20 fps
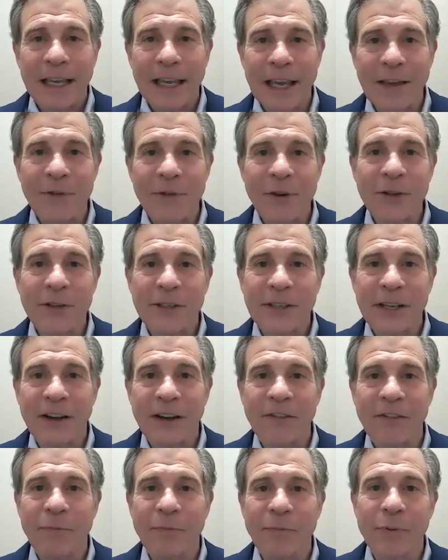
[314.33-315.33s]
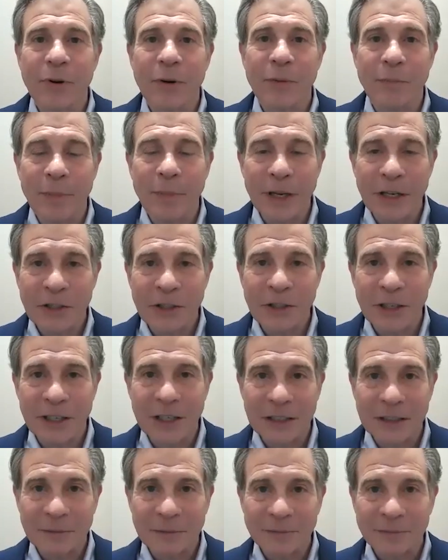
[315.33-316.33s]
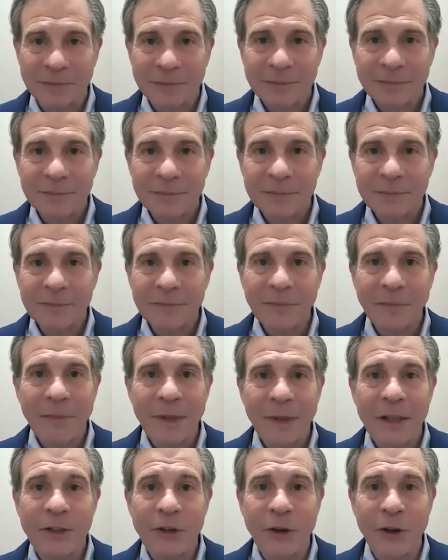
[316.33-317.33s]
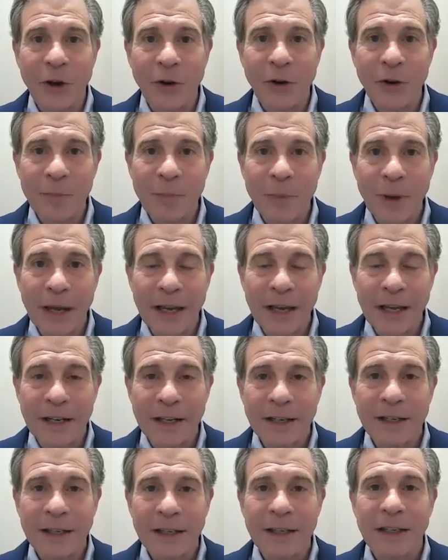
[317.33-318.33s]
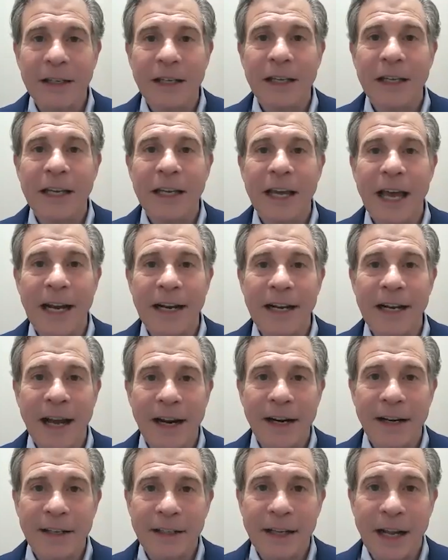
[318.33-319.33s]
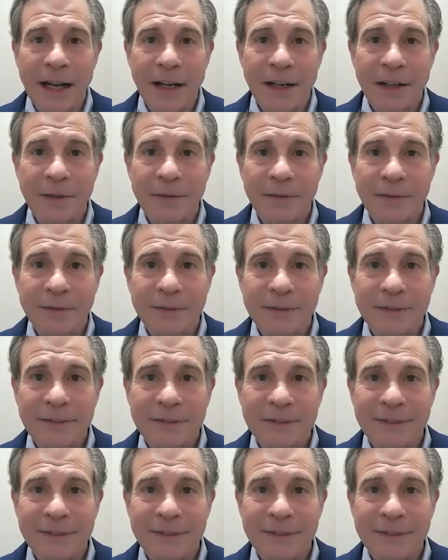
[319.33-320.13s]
Give yourself permission to go to bed at 9 o'clock.